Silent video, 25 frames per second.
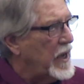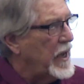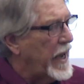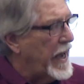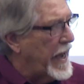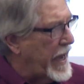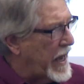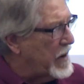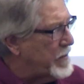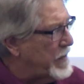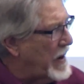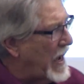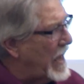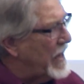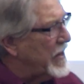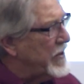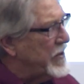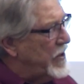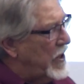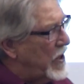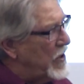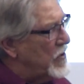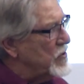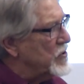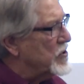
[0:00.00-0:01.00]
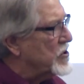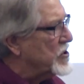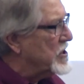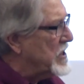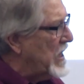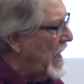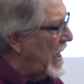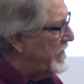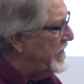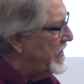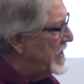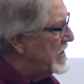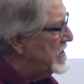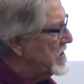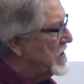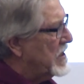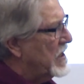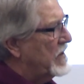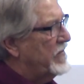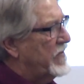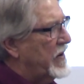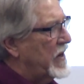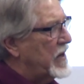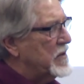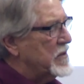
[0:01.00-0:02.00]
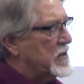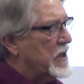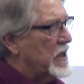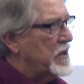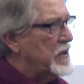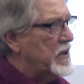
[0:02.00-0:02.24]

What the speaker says: at about node 7 to